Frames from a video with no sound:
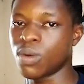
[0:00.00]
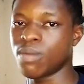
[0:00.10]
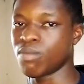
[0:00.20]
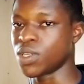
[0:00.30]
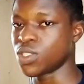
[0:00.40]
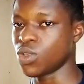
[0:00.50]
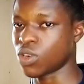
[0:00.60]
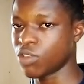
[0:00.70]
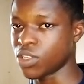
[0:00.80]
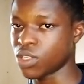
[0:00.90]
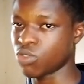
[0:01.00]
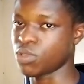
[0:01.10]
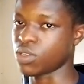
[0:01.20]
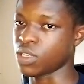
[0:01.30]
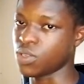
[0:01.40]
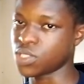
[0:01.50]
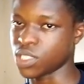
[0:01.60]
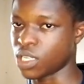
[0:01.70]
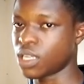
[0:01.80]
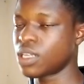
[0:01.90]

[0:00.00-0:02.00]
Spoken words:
but your revenue will be reducing.